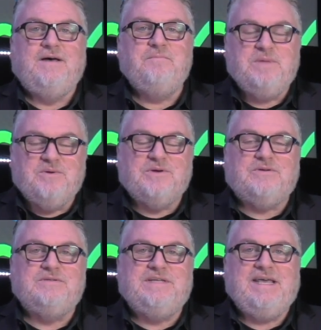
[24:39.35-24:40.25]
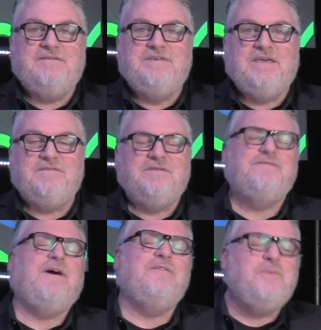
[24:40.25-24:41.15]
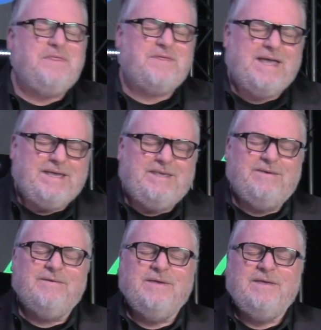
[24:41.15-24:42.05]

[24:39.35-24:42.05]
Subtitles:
miracle day of giving. Father, we thank you